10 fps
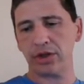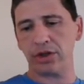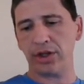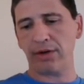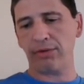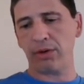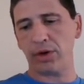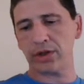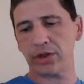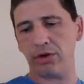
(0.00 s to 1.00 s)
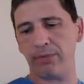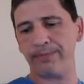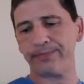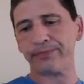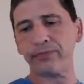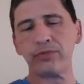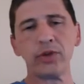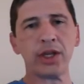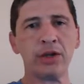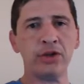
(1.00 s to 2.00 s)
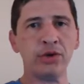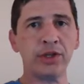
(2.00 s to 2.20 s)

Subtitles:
So you definitely want to do